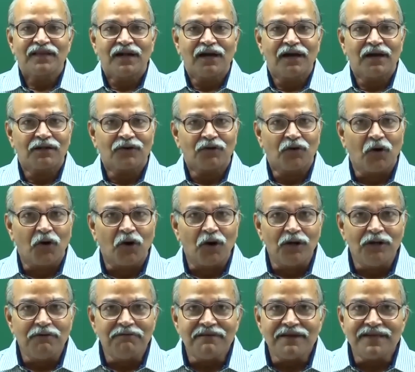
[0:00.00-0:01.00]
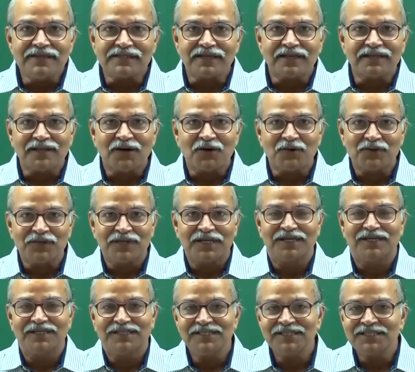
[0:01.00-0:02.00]
are always around
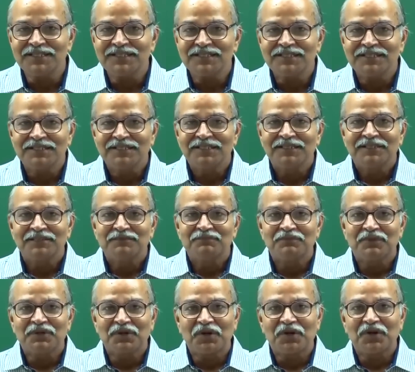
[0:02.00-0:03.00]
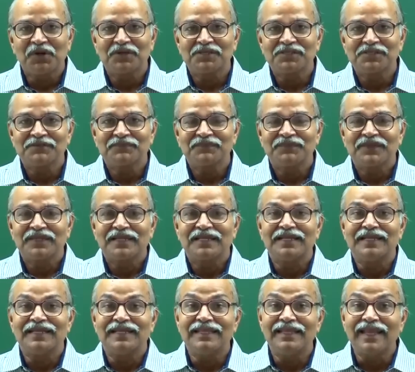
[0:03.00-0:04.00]
us, because
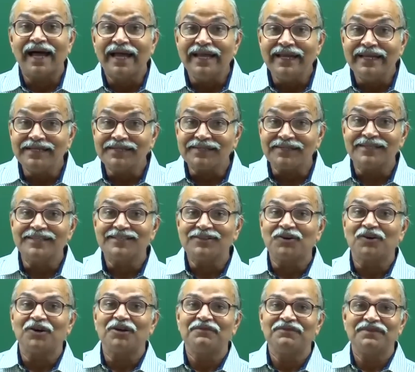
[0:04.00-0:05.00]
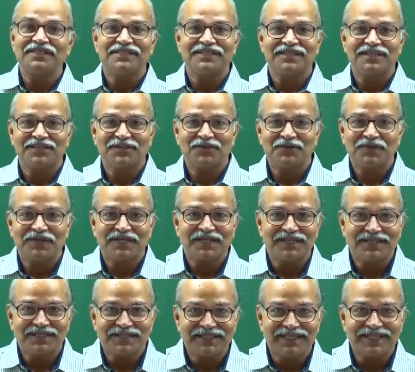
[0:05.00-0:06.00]
light is always around
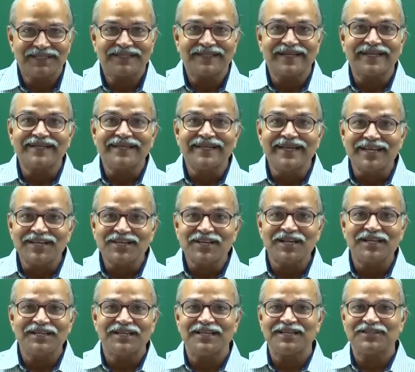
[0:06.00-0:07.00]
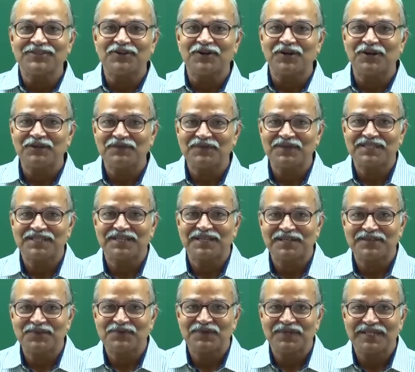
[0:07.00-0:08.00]
us and radiation is always
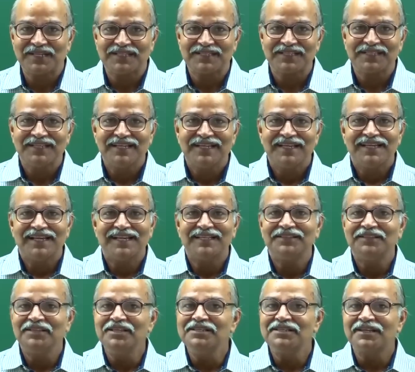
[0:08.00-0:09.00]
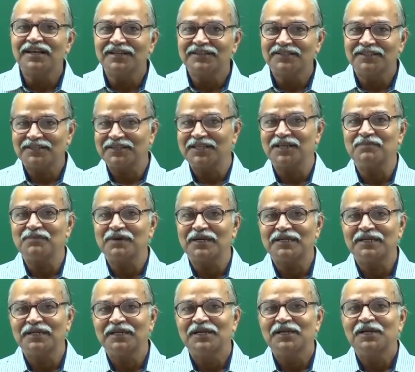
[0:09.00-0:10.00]
around us, and these are nothing
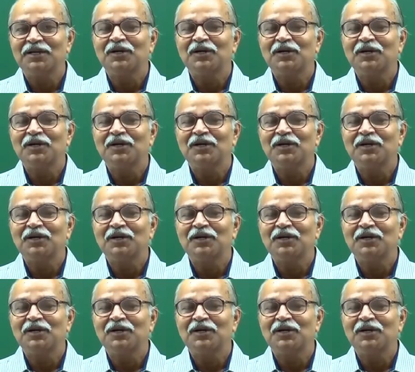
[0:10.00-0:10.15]
but